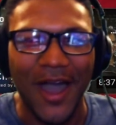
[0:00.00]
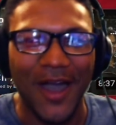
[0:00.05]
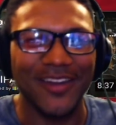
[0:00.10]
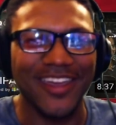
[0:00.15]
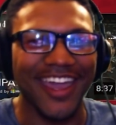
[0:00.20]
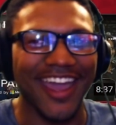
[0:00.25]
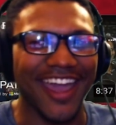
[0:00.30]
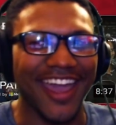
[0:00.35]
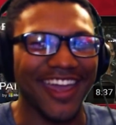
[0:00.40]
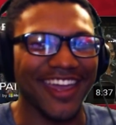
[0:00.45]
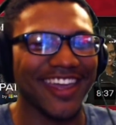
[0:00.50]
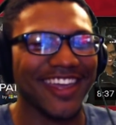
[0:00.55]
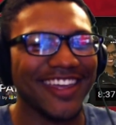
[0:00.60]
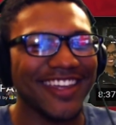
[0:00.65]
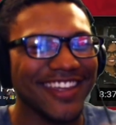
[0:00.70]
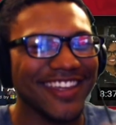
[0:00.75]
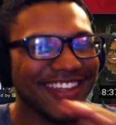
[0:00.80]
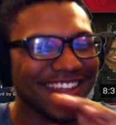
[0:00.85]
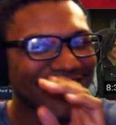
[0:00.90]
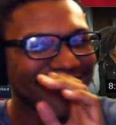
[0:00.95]
Okay.
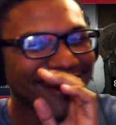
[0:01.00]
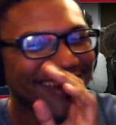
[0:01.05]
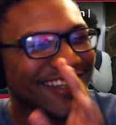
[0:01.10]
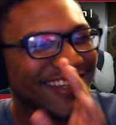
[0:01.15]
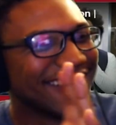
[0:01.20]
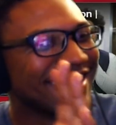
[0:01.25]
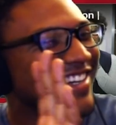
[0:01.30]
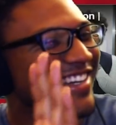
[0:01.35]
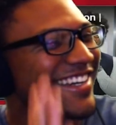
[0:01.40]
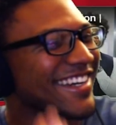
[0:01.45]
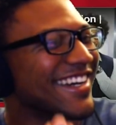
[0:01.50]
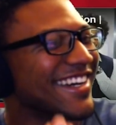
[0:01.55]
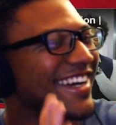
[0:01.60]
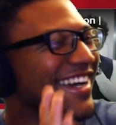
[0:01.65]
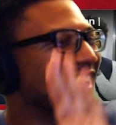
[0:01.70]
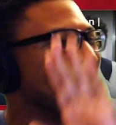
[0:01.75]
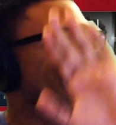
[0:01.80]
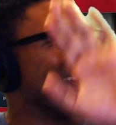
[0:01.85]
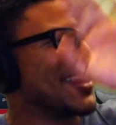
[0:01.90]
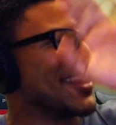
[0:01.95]

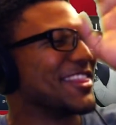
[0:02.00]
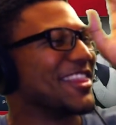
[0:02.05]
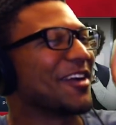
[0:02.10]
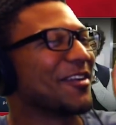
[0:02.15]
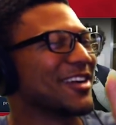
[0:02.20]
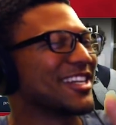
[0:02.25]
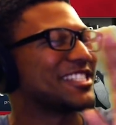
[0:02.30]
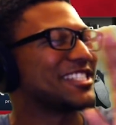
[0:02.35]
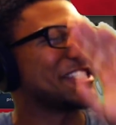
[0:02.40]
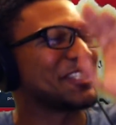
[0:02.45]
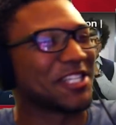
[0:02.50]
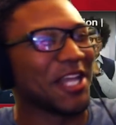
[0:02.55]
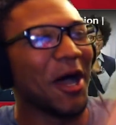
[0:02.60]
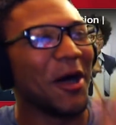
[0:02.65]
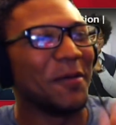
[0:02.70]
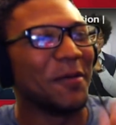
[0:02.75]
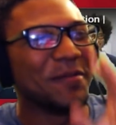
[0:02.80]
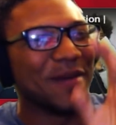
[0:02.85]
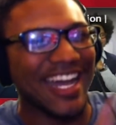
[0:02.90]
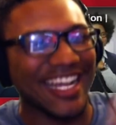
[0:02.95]
There is
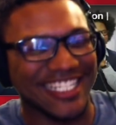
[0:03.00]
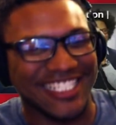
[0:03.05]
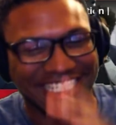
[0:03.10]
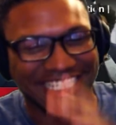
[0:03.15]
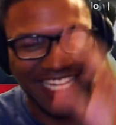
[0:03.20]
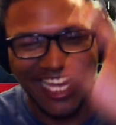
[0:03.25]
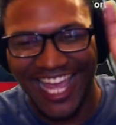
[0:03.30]
so much